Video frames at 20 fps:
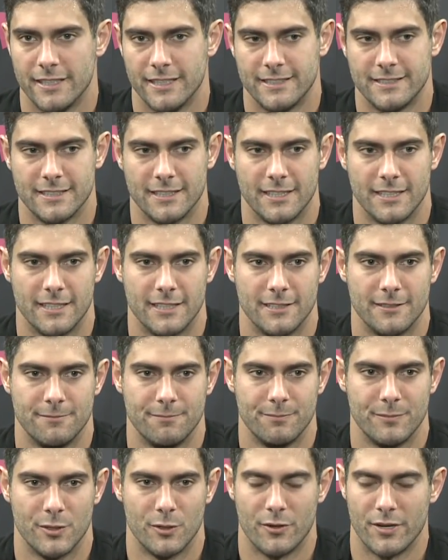It's you
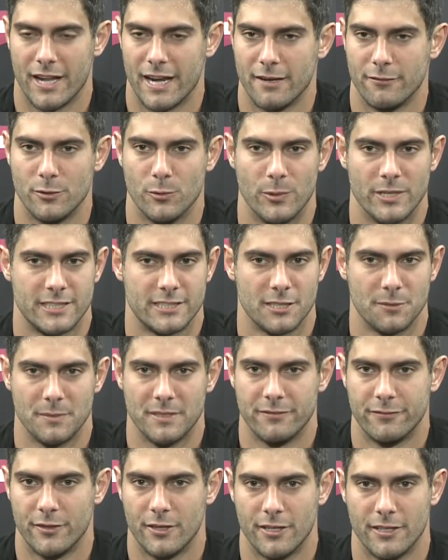know, not every week's gonna
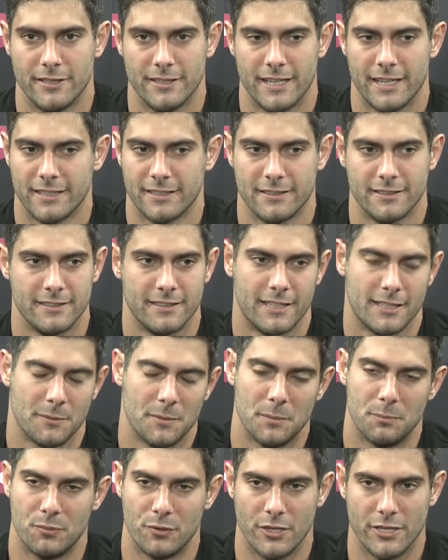be fun, not gonna
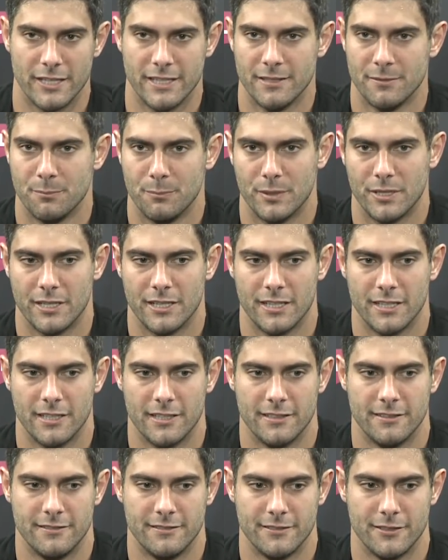be pretty. But
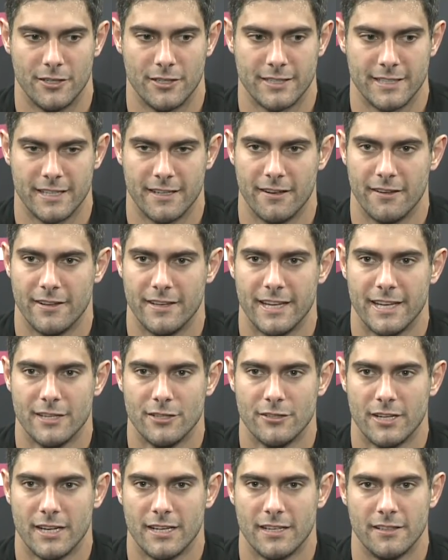you know, at the end of the day,
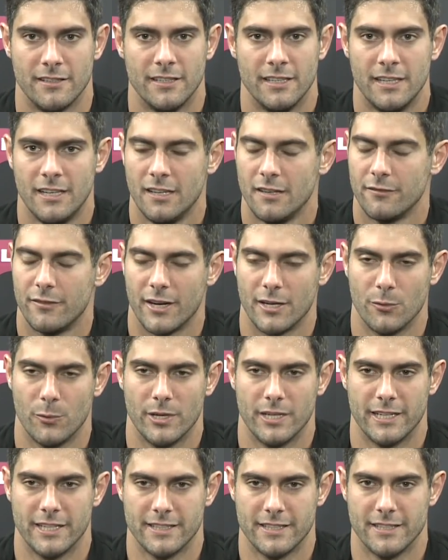you gotta find a way
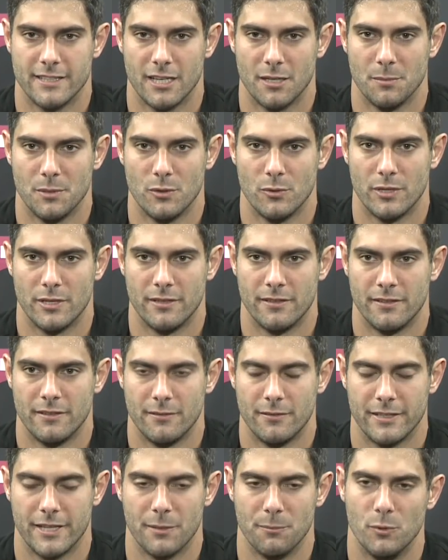to get the W and
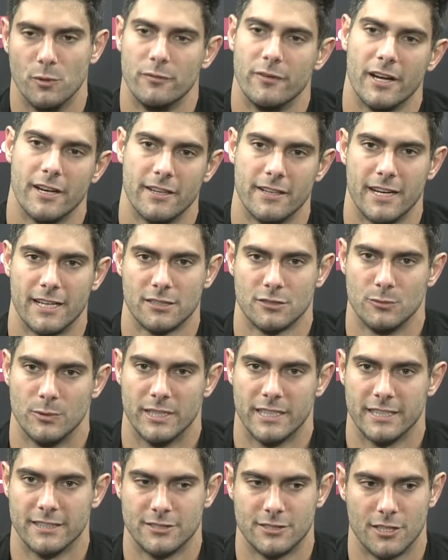then move on to next
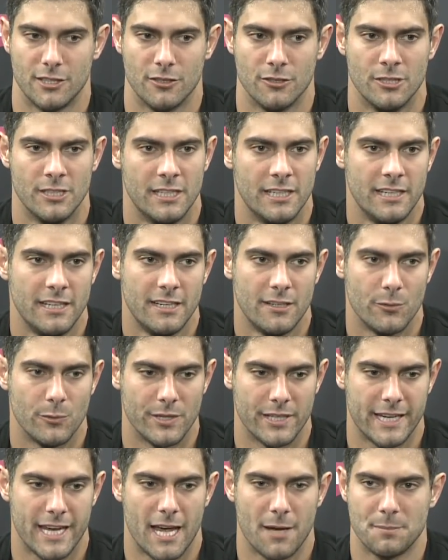week. And so, when
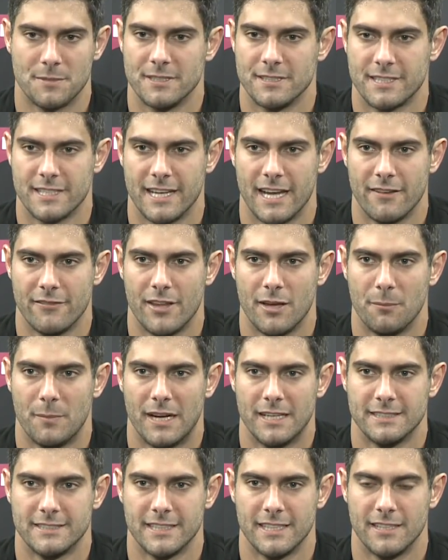the captains can have that
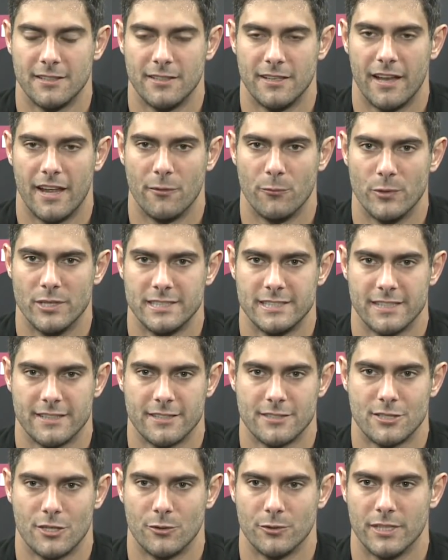mindset and we set
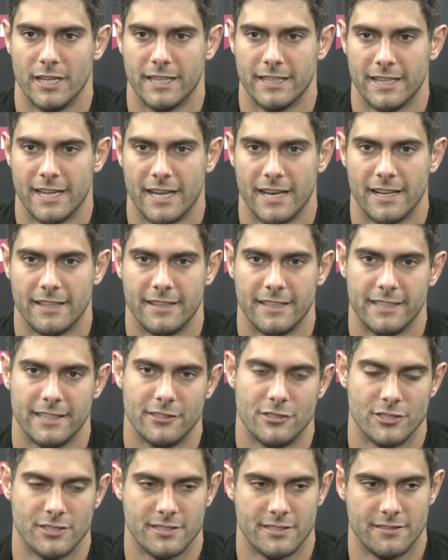the tone like that, I think
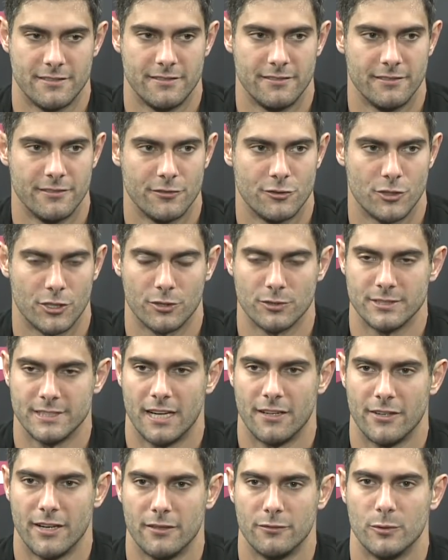it just trickles
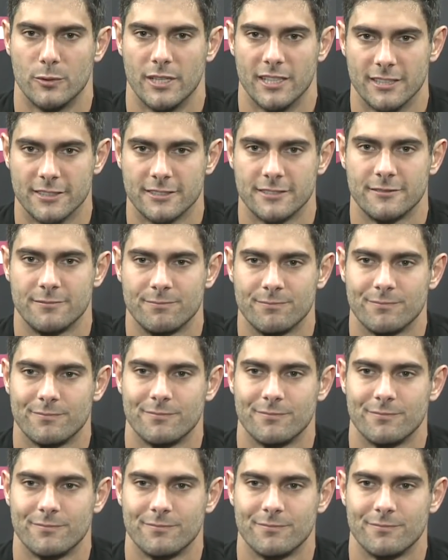down to everyone else.